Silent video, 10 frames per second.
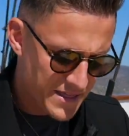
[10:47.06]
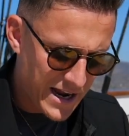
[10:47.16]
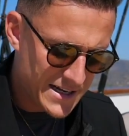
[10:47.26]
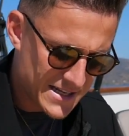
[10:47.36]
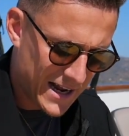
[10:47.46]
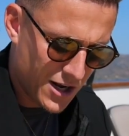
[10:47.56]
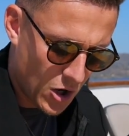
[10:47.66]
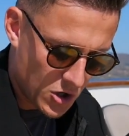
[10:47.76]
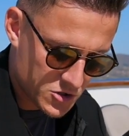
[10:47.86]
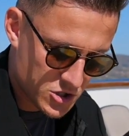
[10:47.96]
There is a
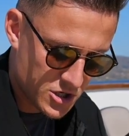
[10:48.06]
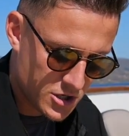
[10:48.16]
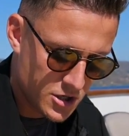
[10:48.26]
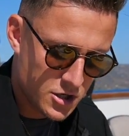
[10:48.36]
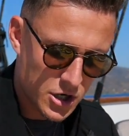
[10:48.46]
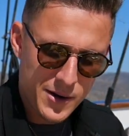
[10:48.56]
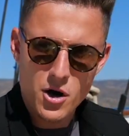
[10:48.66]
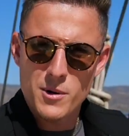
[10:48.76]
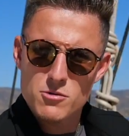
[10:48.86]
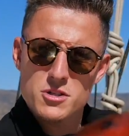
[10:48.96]
lot going on.
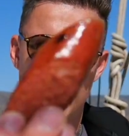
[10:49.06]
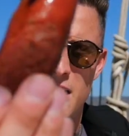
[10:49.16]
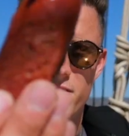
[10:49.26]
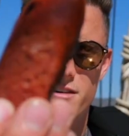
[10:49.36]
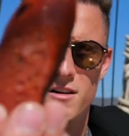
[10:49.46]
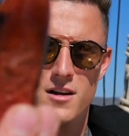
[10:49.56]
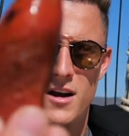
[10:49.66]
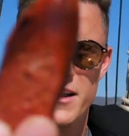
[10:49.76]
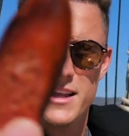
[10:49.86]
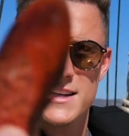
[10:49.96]
We also have,
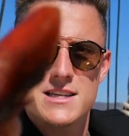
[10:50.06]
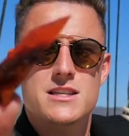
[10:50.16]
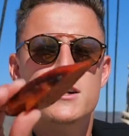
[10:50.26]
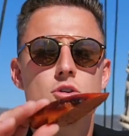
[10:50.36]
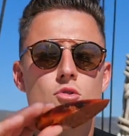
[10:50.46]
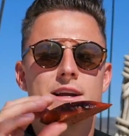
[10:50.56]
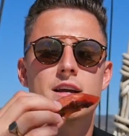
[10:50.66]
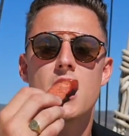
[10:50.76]
I think this is like a Greek